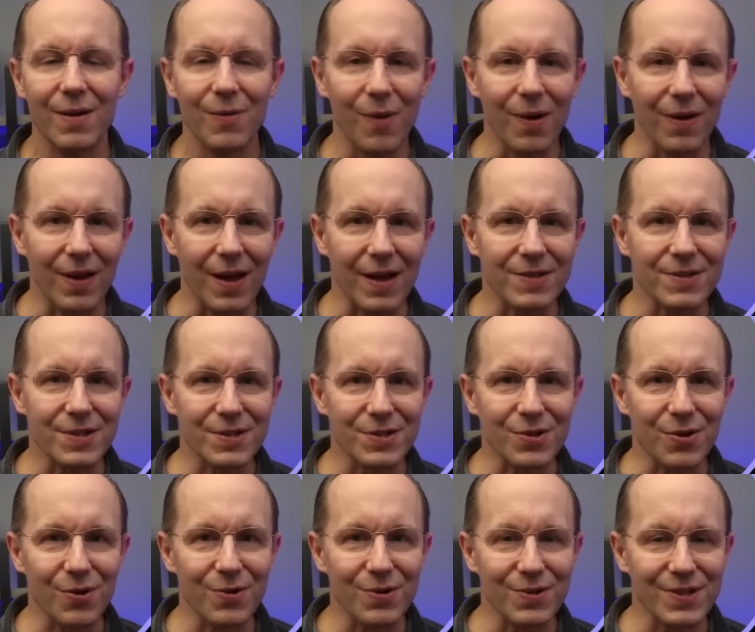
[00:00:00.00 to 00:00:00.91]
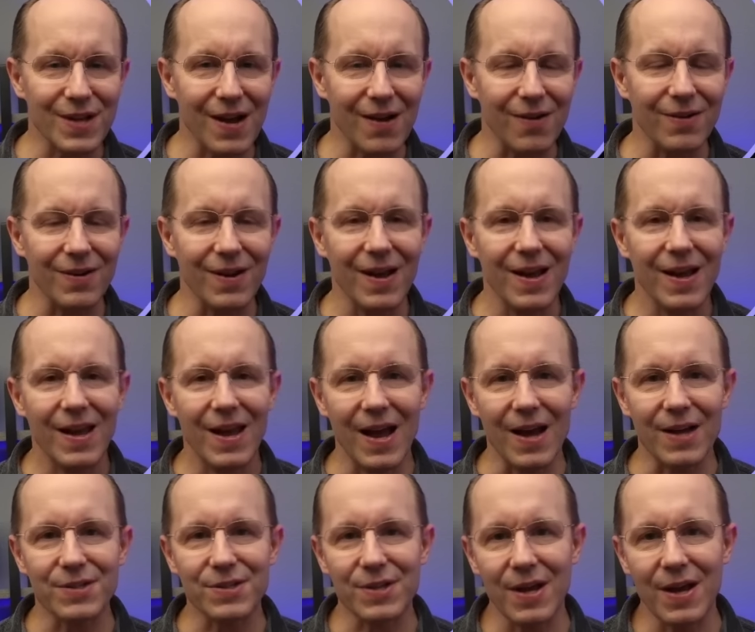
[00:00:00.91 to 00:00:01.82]
Well, as it turns out,
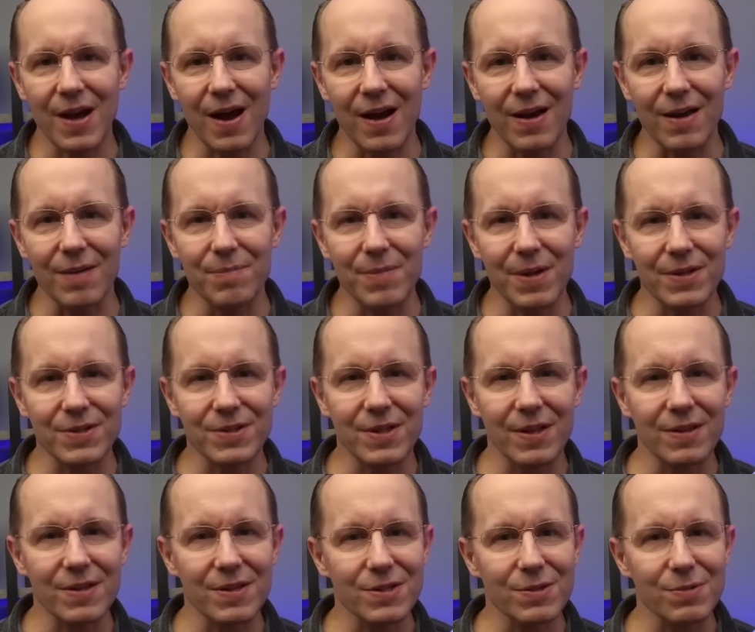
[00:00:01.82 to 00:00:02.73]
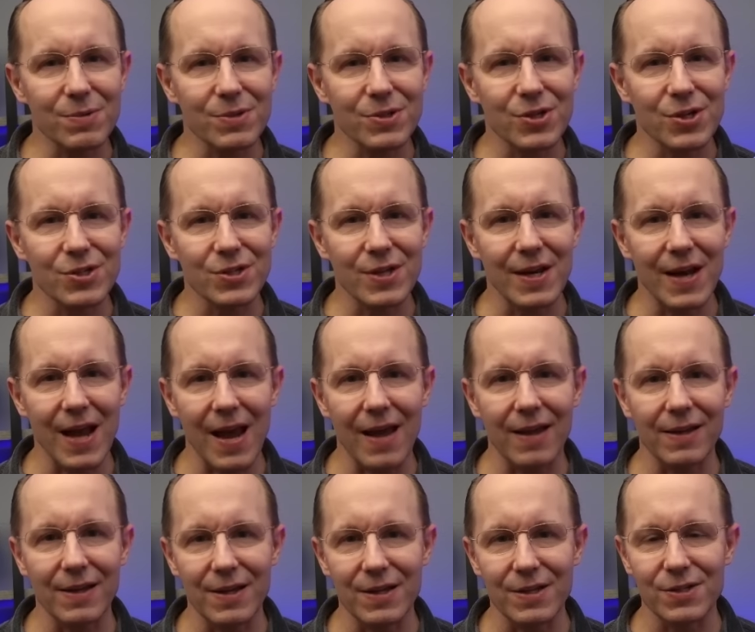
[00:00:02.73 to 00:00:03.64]
XAI admits that this was just an
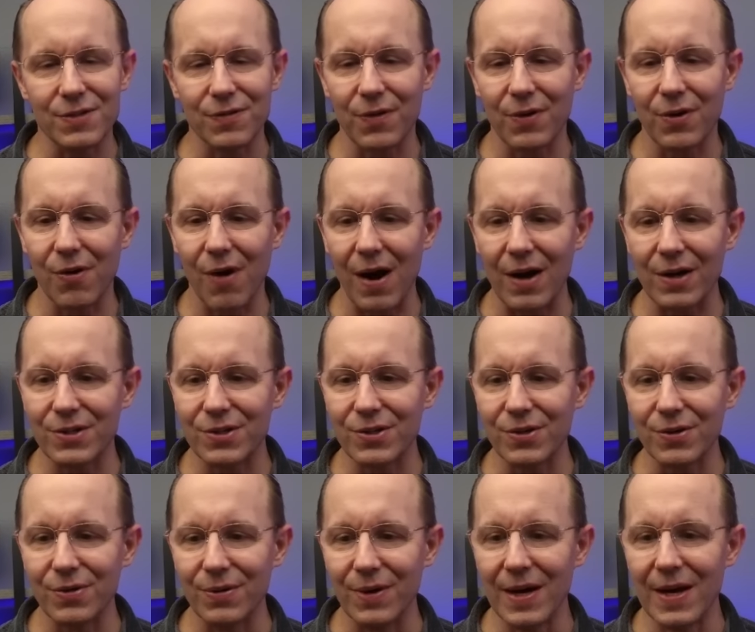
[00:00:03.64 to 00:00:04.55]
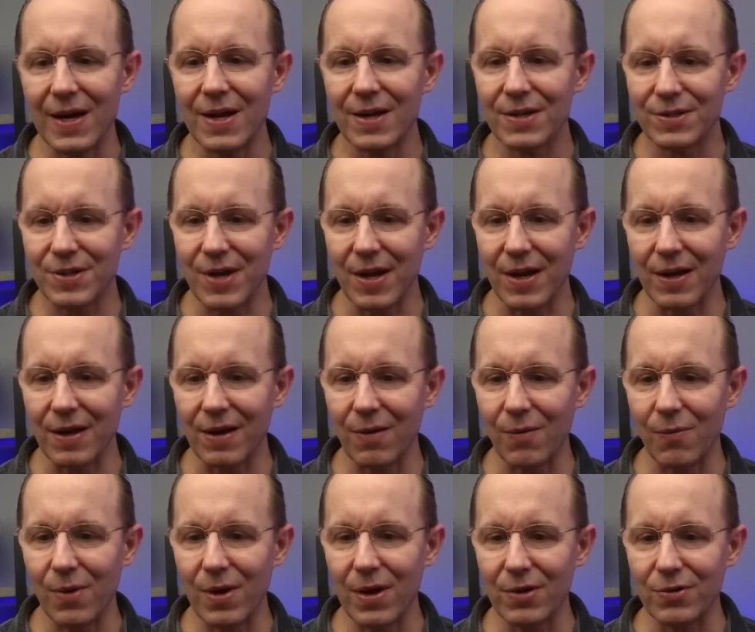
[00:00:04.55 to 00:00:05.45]
alias for Grok 2,
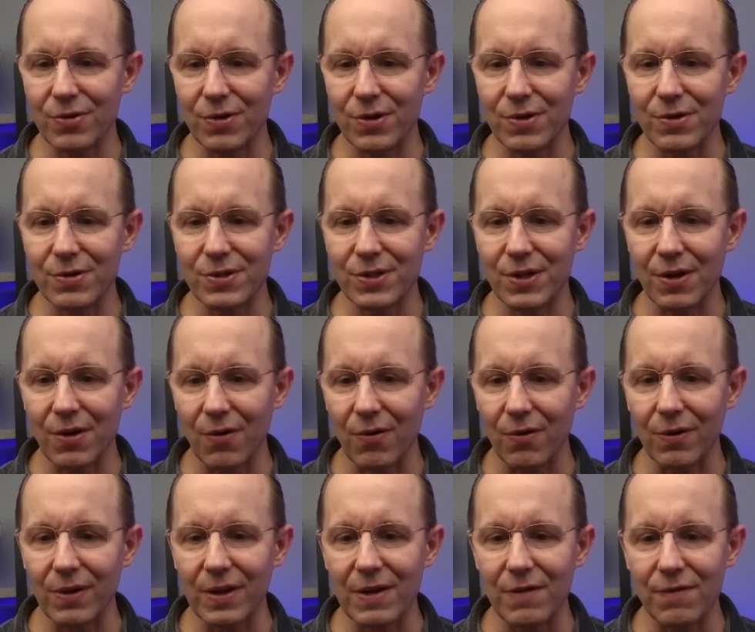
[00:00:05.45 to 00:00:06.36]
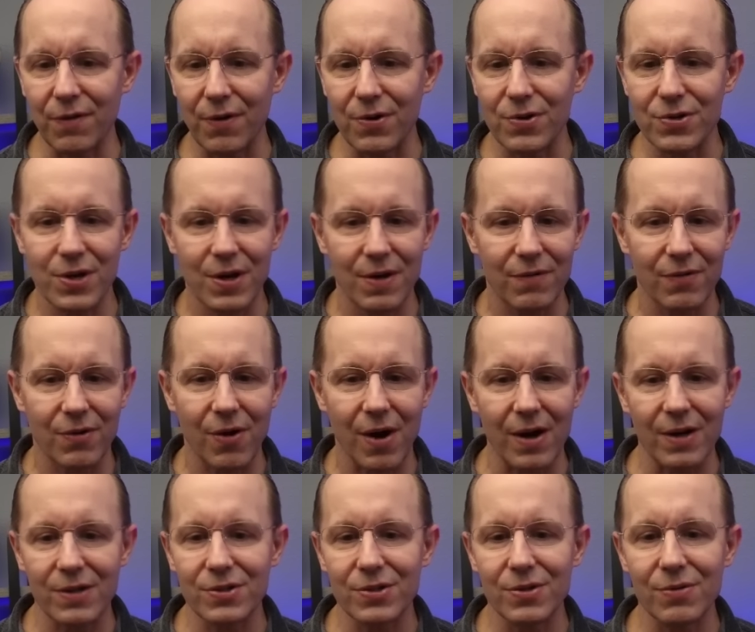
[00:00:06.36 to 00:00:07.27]
saying, "We introduced an early version of
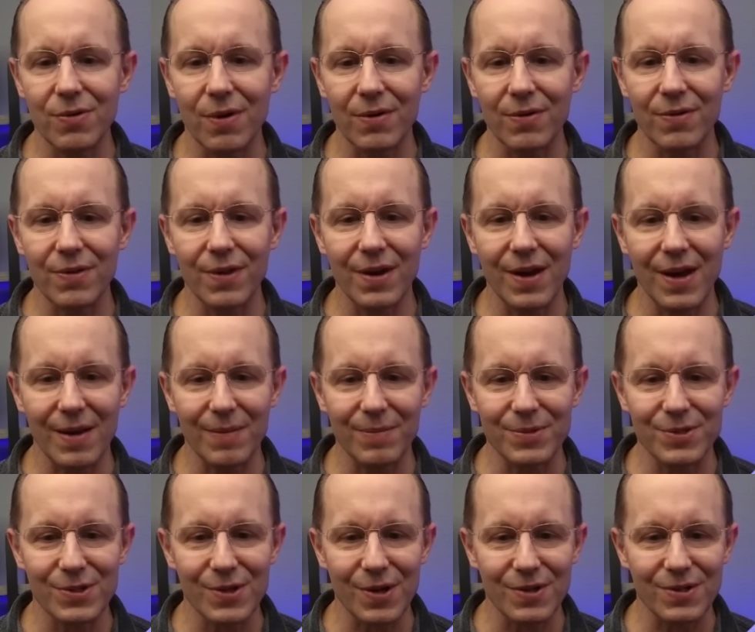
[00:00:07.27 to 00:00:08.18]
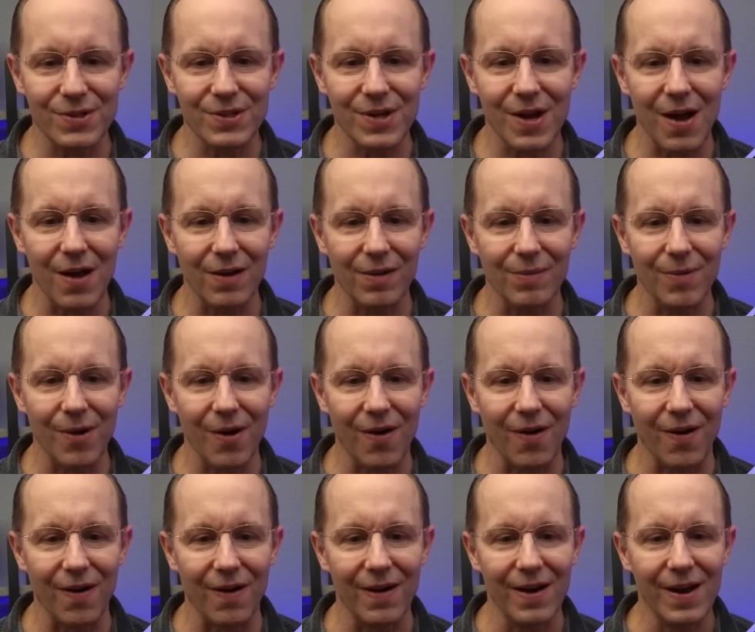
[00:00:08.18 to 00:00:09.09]
Grok 2 under the name sus column
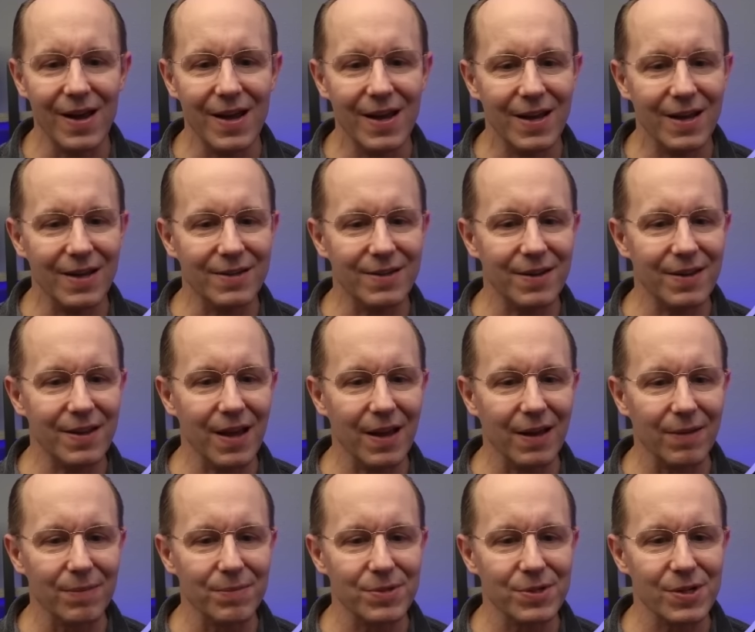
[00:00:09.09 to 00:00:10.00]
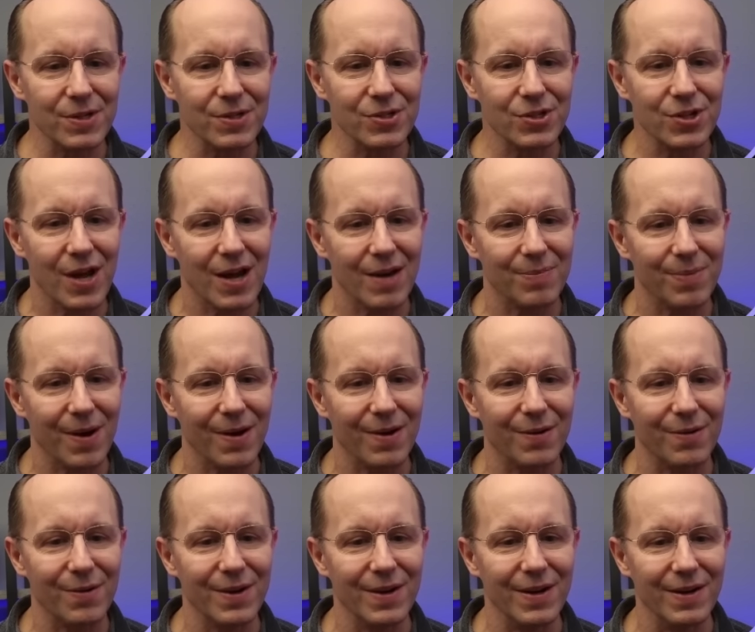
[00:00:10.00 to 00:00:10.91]
R into the LM-Sys Chatbot
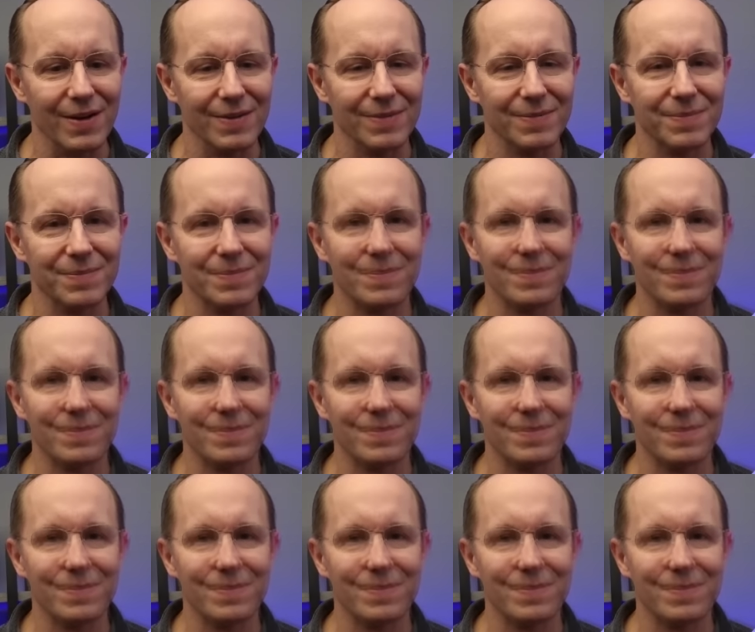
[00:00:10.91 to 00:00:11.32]
Arena."